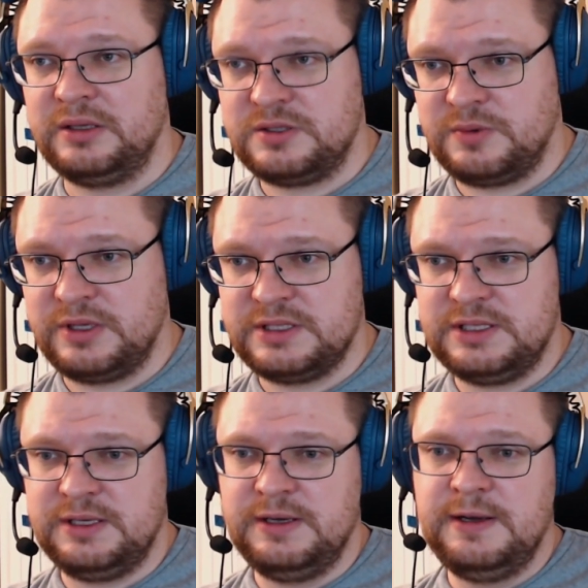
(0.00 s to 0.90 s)
is
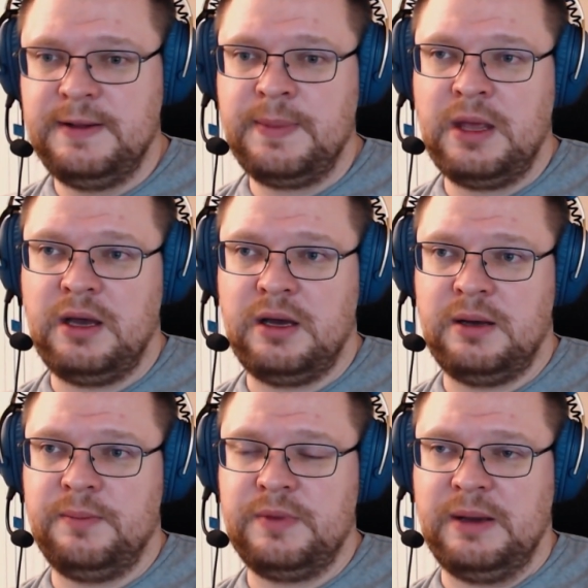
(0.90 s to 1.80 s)
released.
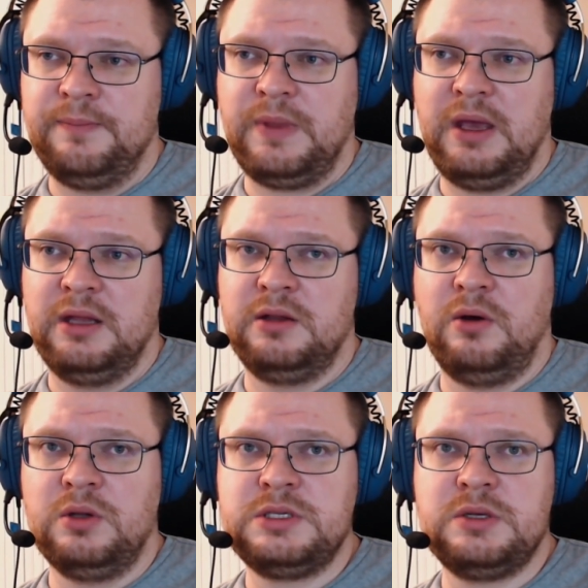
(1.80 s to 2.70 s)
Um, yeah, and
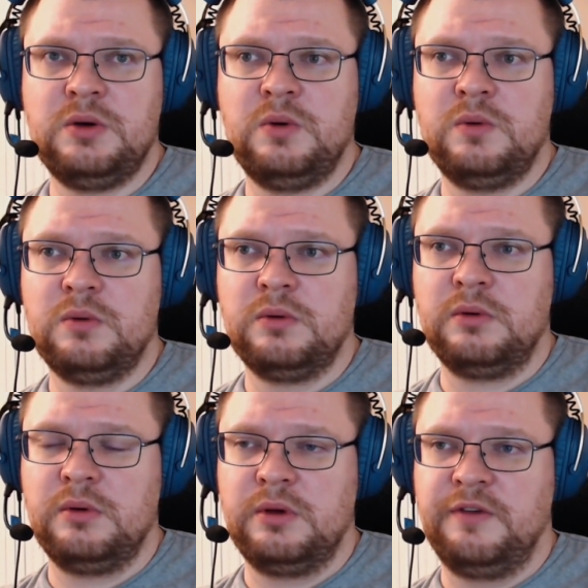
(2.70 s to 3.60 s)
also
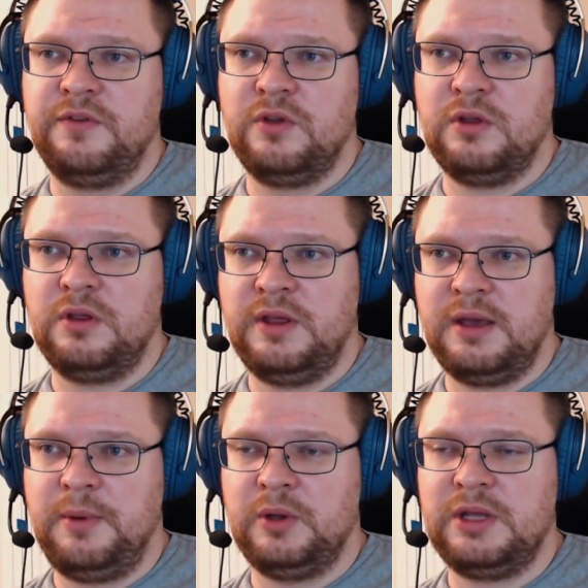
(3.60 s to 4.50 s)
if you think
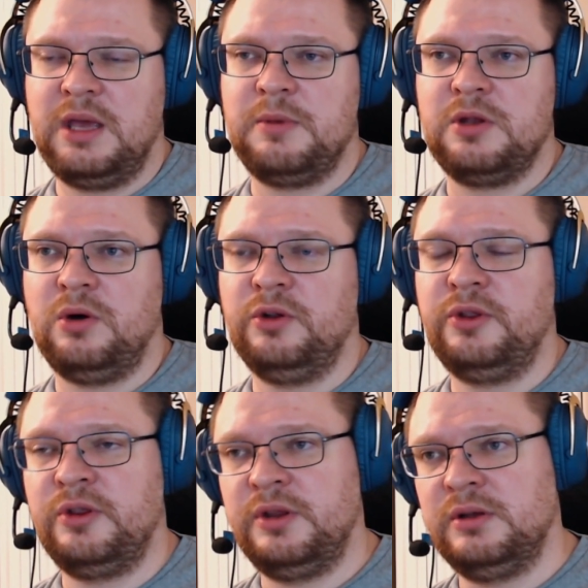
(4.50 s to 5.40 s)
about gaming,
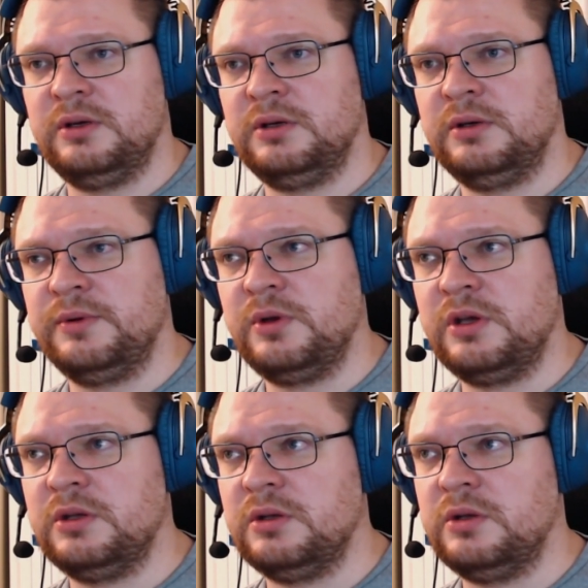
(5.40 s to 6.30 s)
also uh, you
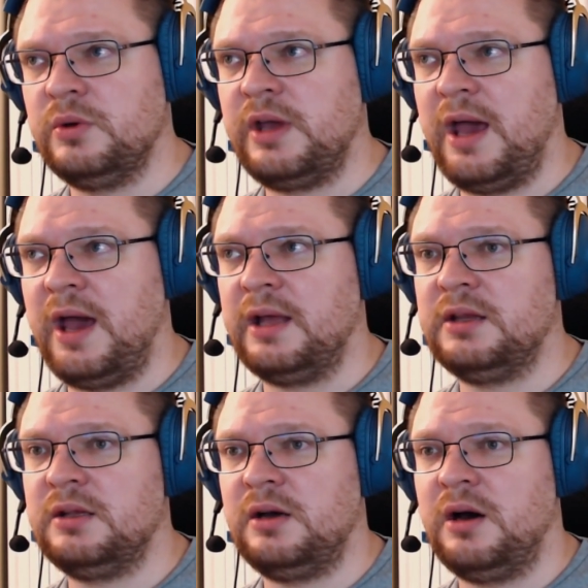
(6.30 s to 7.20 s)
can look
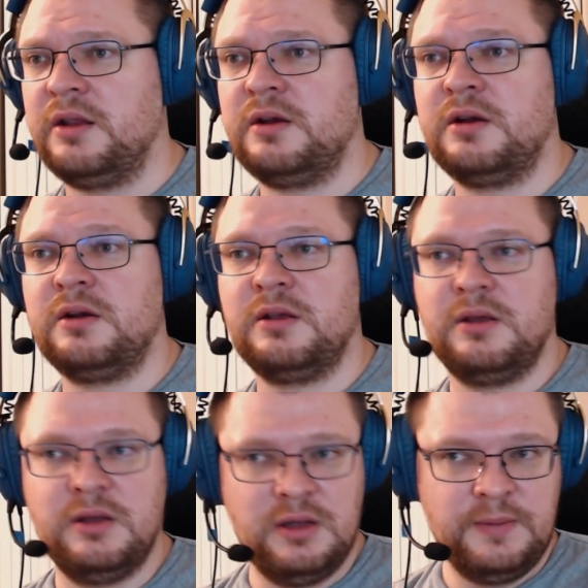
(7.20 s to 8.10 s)
at other
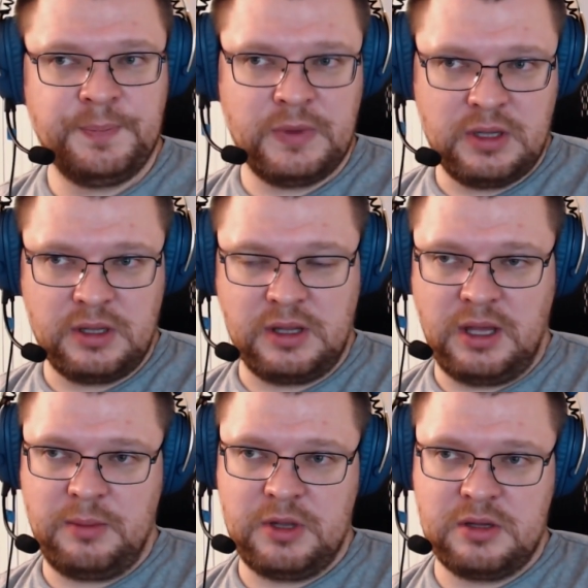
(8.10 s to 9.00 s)

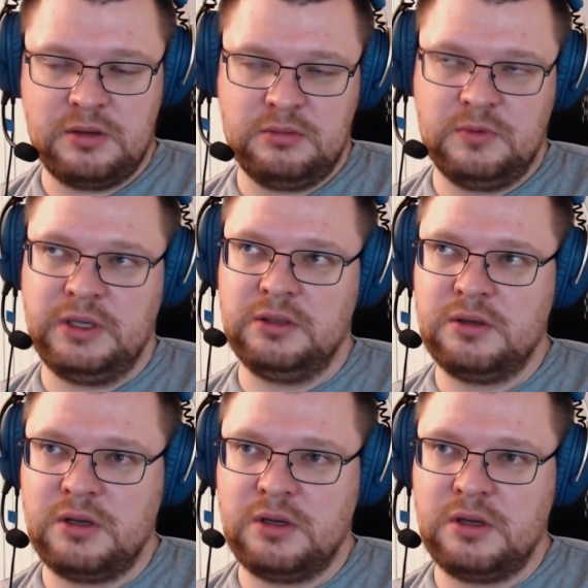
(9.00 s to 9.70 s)
gaming. Well,